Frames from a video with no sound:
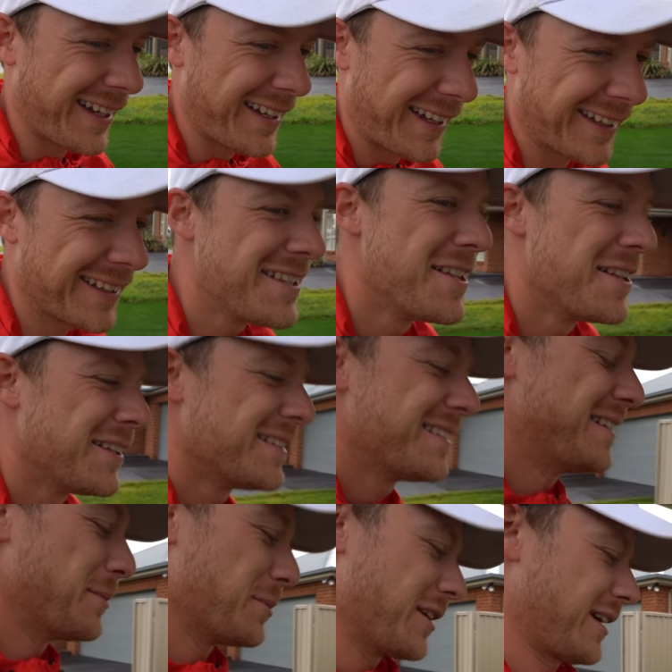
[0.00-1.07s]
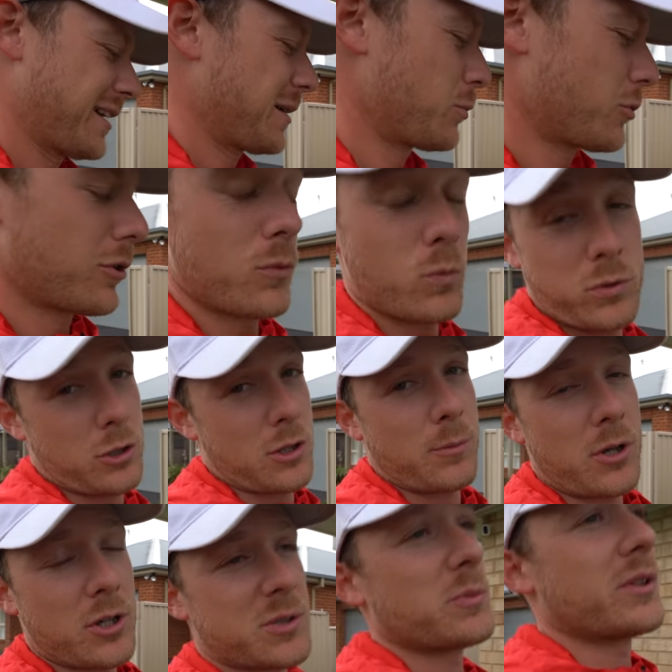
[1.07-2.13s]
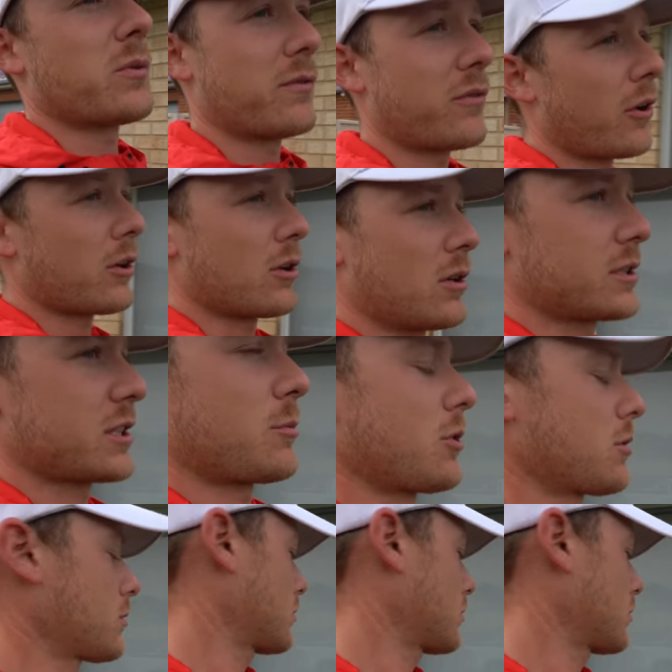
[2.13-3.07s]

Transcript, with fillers: but yeah, and we've got, to, we've got to apply some liquid fur, guys. Come on.